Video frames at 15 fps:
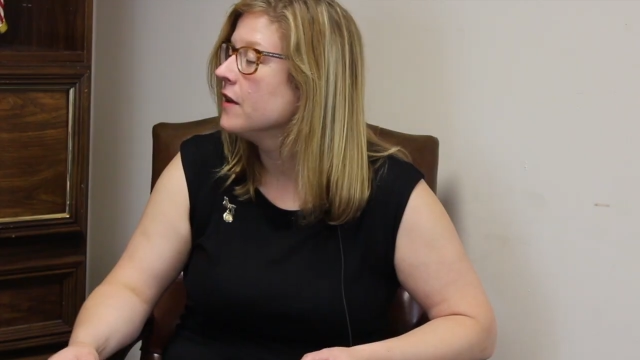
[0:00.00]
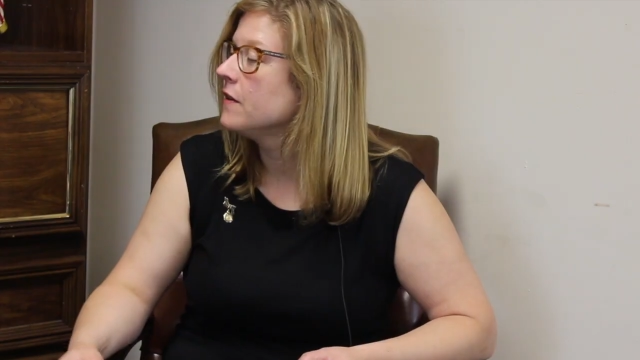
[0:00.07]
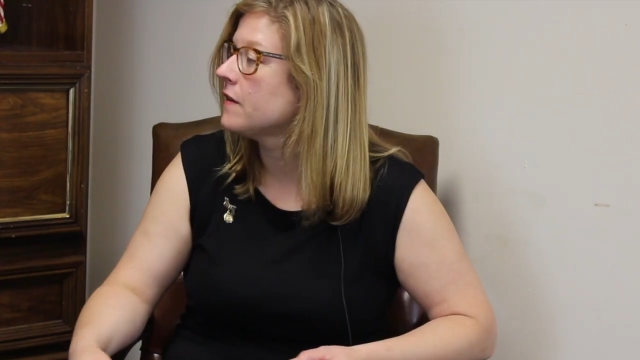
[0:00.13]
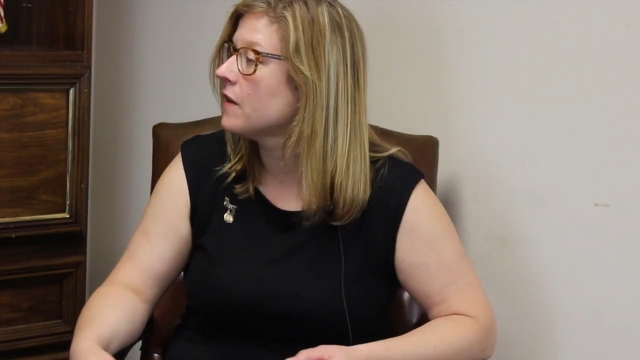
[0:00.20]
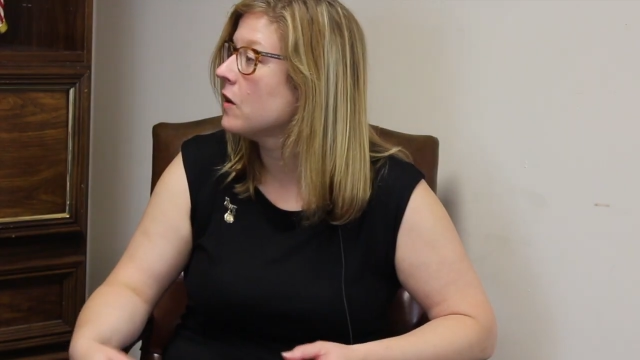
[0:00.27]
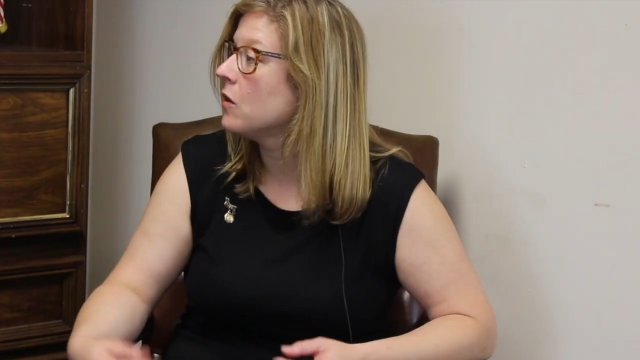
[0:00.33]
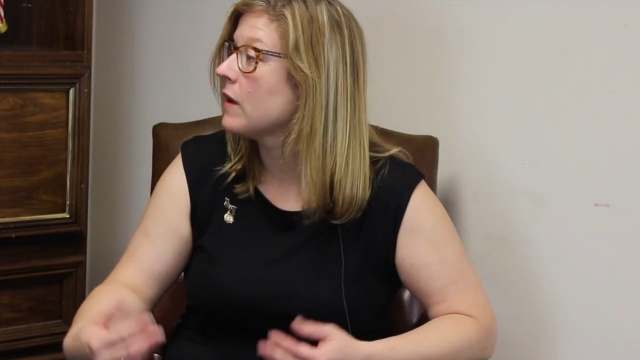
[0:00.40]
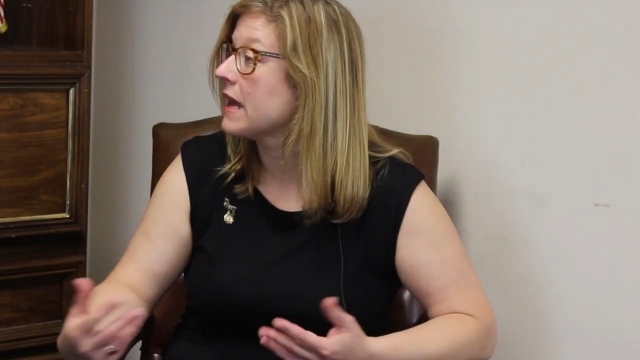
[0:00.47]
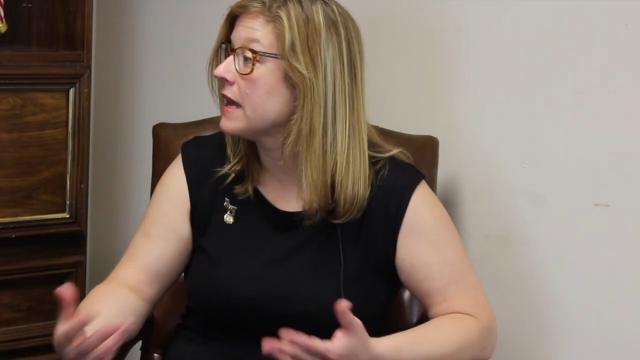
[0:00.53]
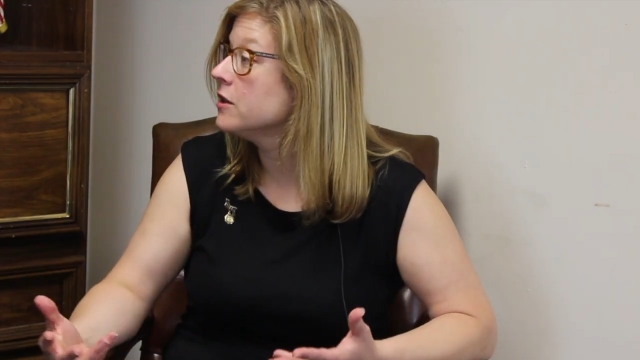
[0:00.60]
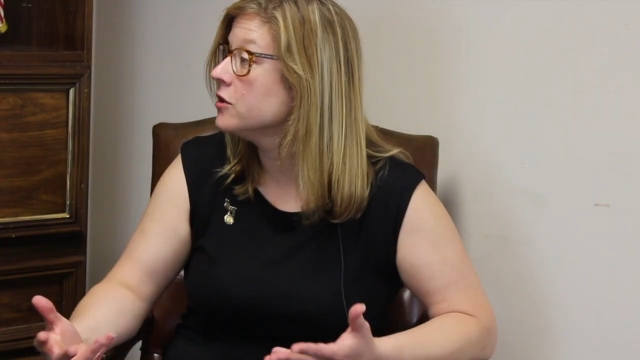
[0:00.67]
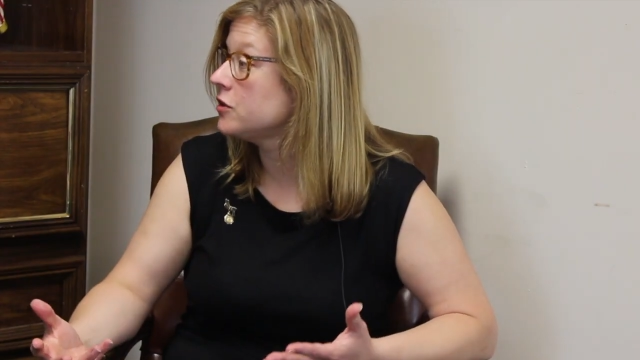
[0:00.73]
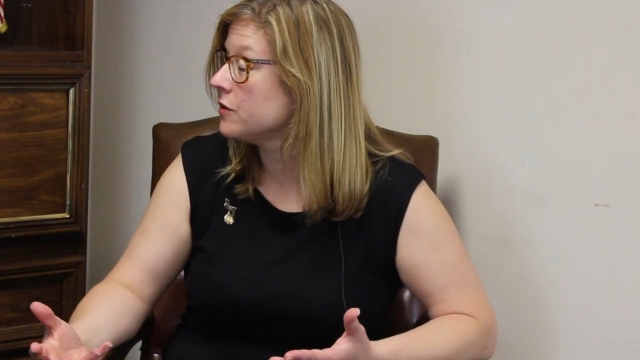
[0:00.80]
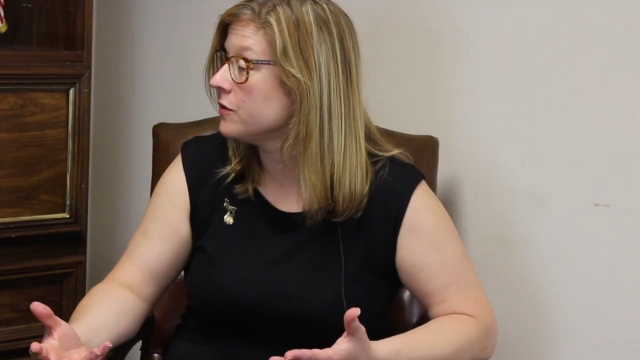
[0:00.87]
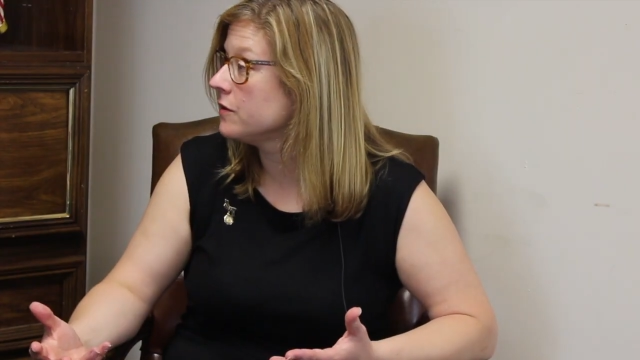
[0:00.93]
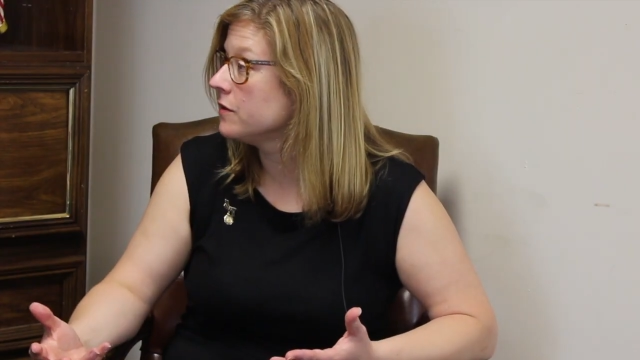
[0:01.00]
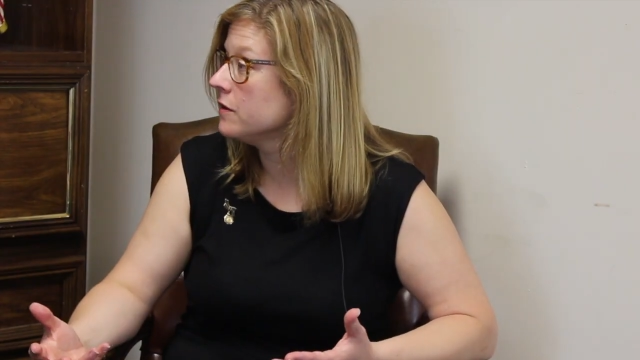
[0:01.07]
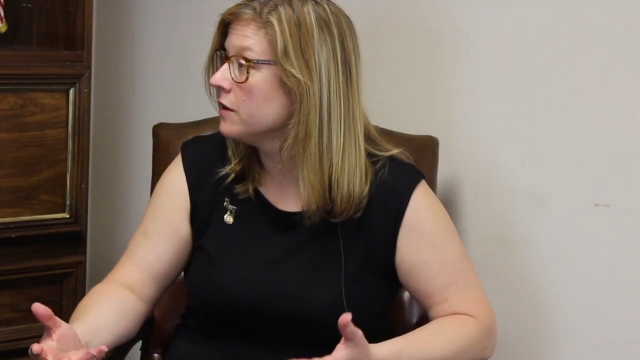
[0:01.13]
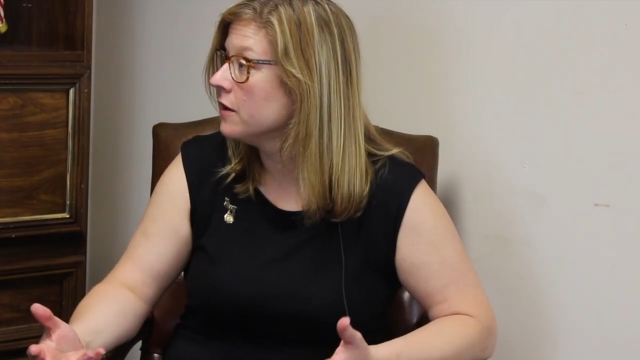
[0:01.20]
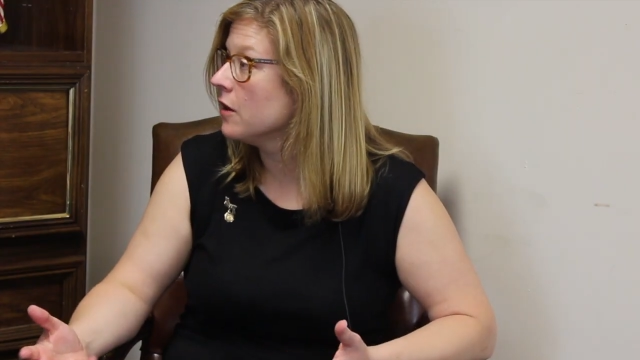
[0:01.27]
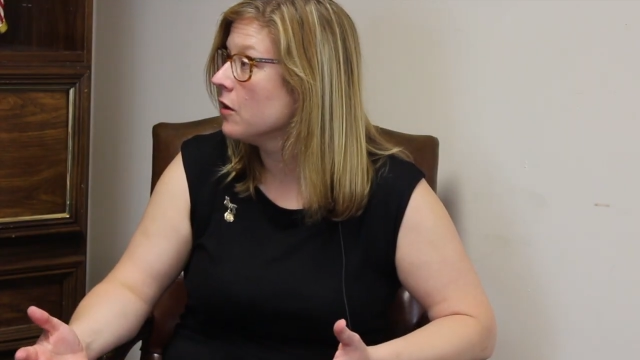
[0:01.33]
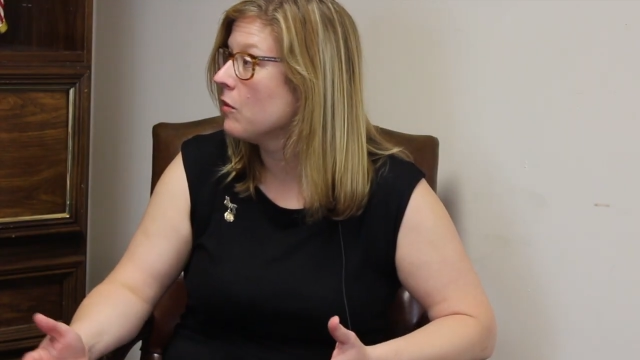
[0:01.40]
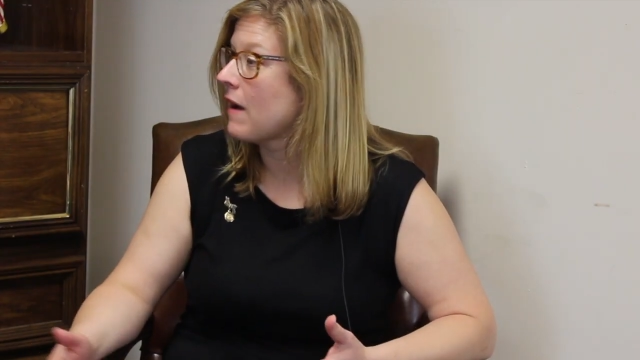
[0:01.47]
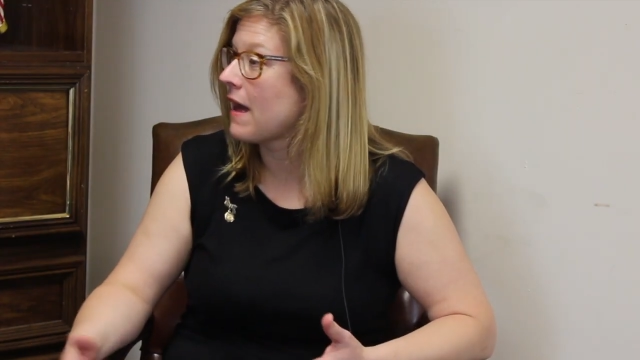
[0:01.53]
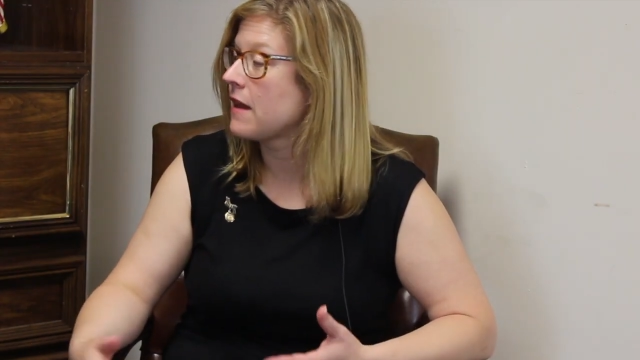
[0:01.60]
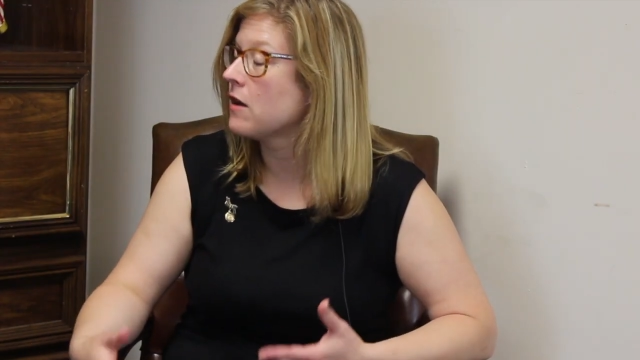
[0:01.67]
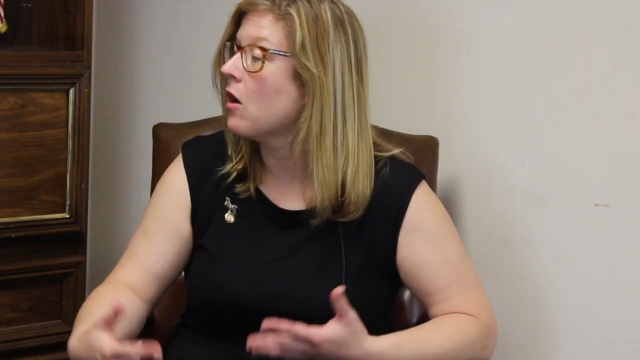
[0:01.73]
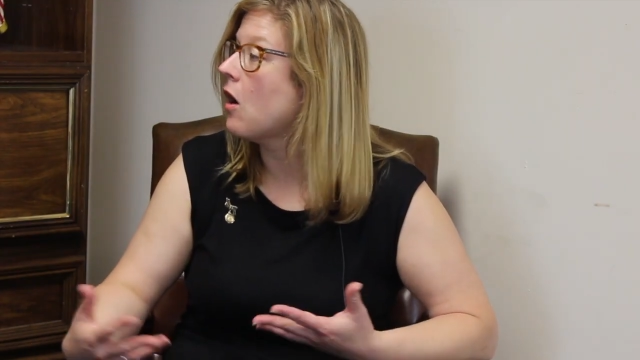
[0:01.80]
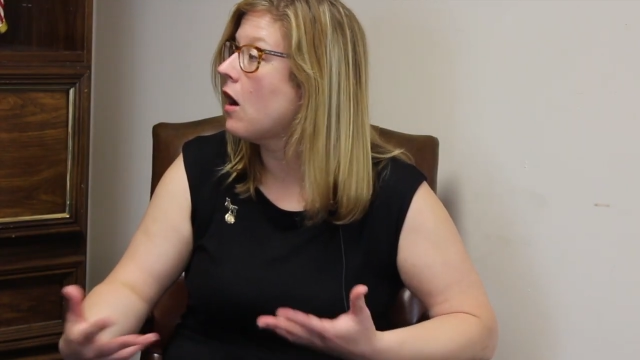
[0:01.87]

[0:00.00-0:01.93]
So in June, when